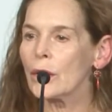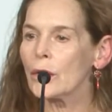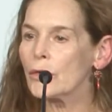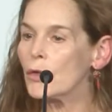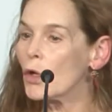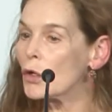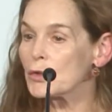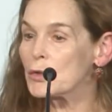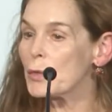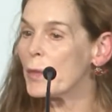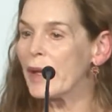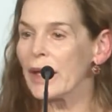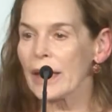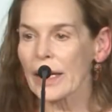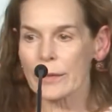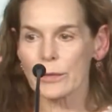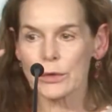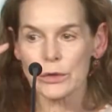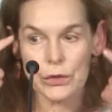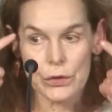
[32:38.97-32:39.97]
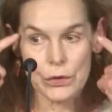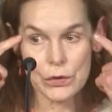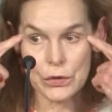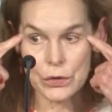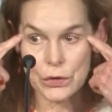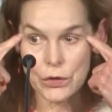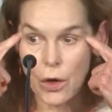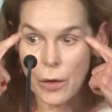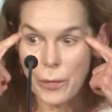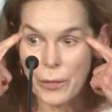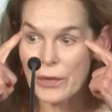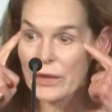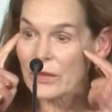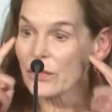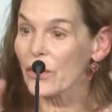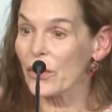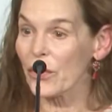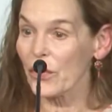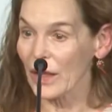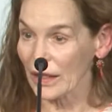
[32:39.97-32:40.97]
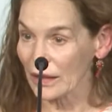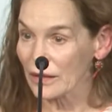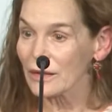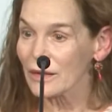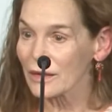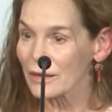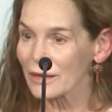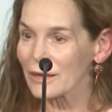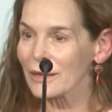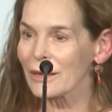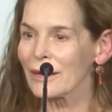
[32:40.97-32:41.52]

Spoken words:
not being able to stop and think,